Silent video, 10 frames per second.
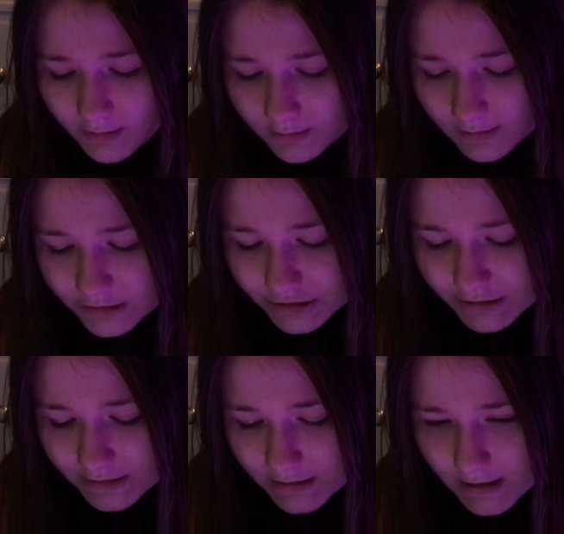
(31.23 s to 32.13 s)
let's
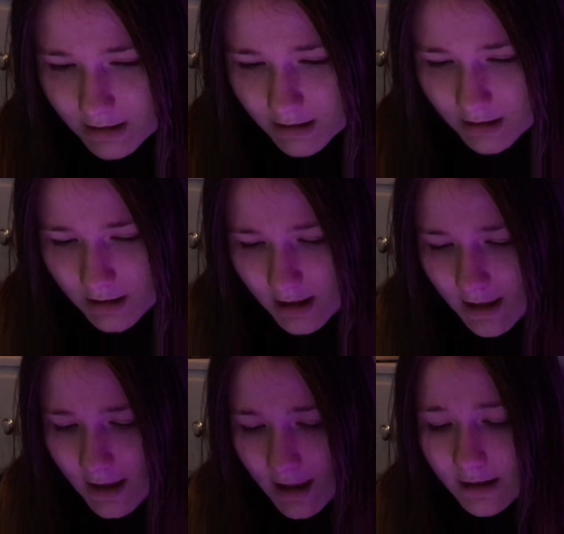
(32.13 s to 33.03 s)
just
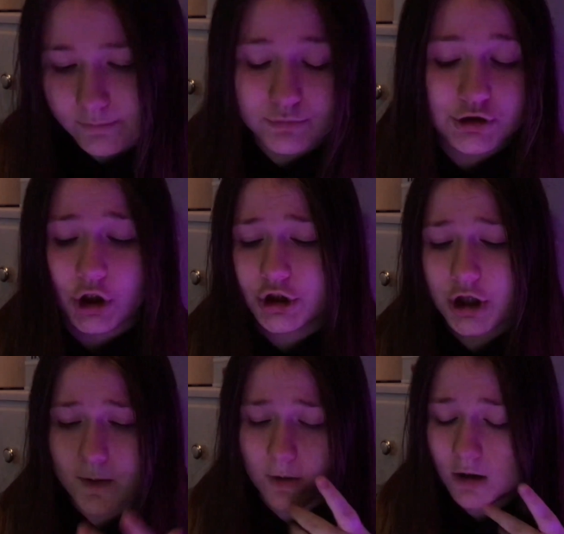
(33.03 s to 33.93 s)
search
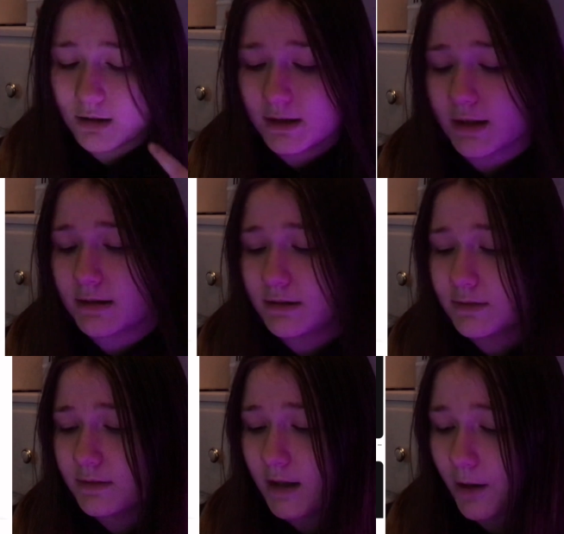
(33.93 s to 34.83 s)
Tom Holland and
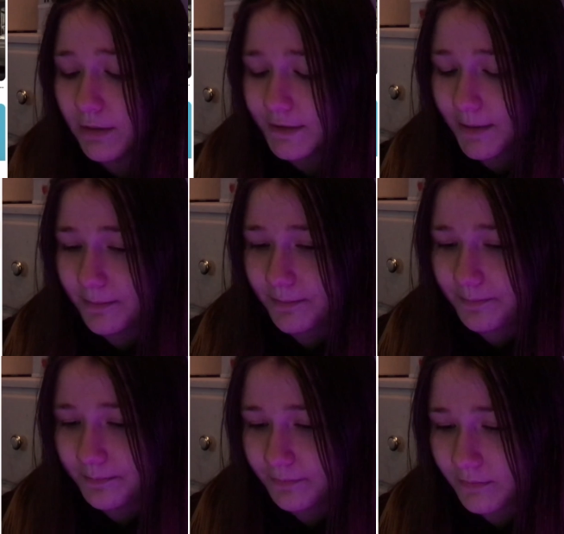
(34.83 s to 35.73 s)
get with them.
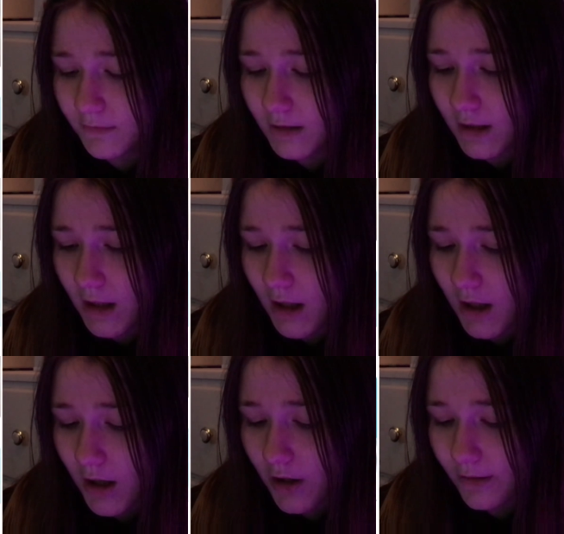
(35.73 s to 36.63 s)

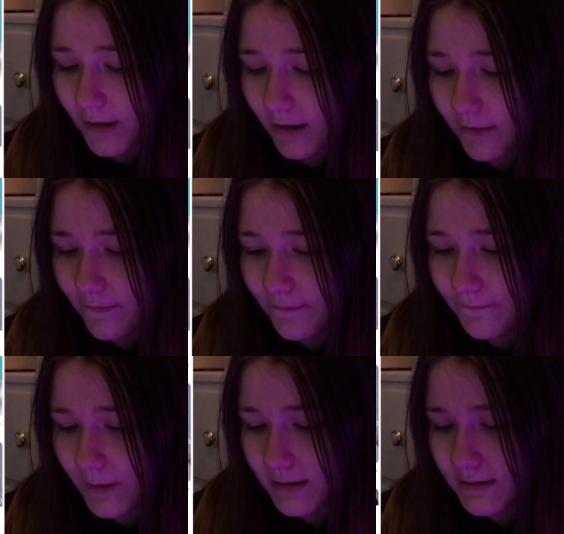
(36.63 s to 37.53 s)
Okay,
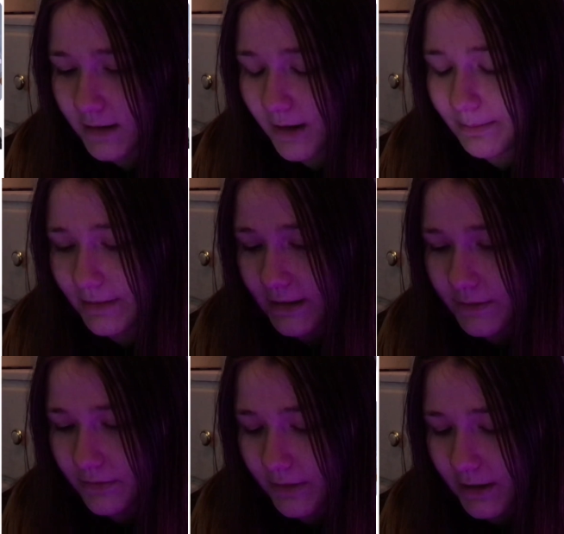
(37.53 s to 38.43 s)
first up, this
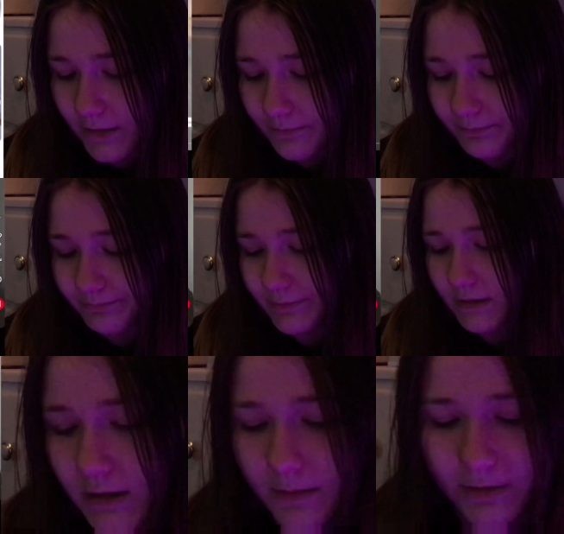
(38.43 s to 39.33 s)
one right here. Mm, it's
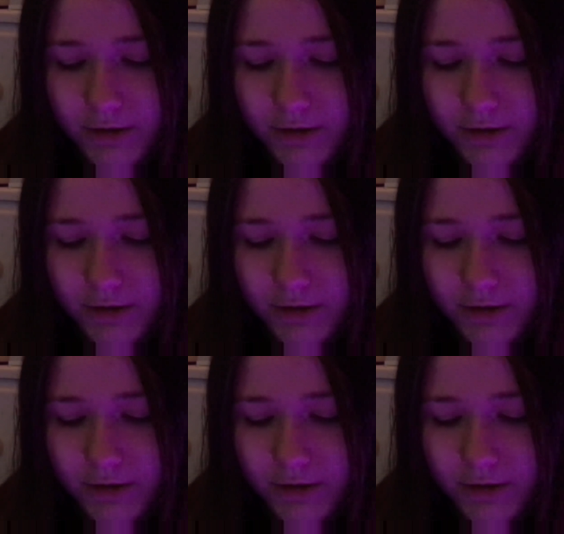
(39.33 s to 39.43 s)
not, not a